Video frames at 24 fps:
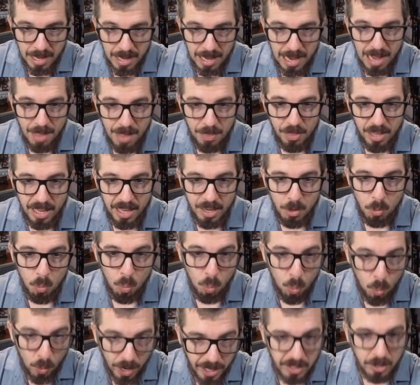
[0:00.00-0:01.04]
And then it
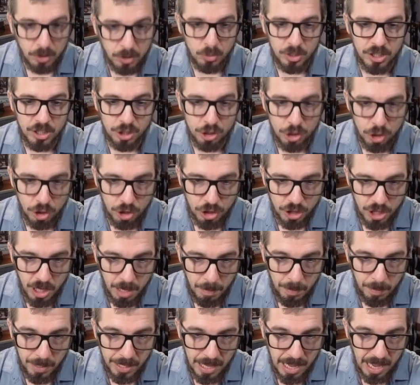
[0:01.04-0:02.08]
went to the Search
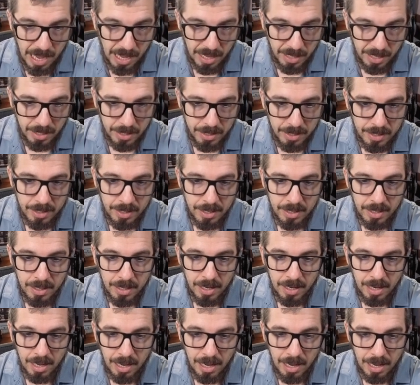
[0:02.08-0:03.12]
API,
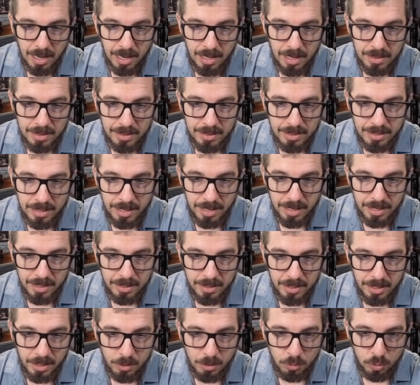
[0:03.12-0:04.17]
and then
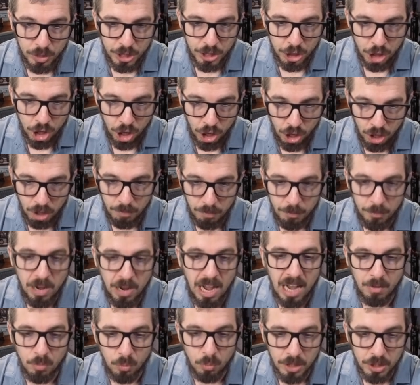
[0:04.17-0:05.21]
it returned
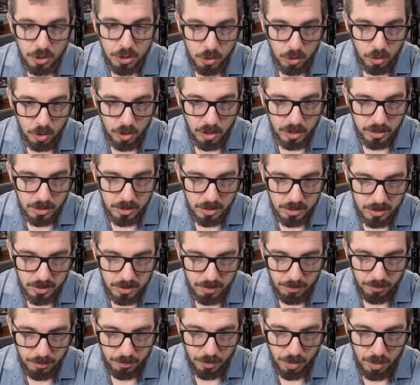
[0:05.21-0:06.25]
5 results
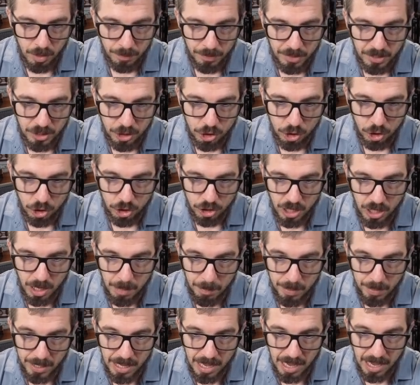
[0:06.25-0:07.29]
from the Search
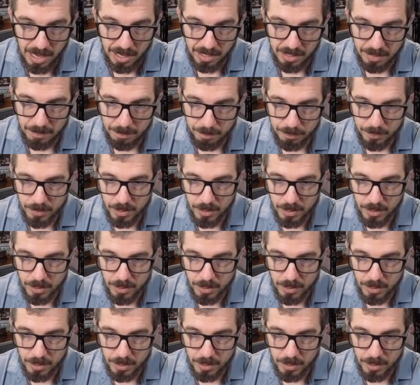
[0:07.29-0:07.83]
API.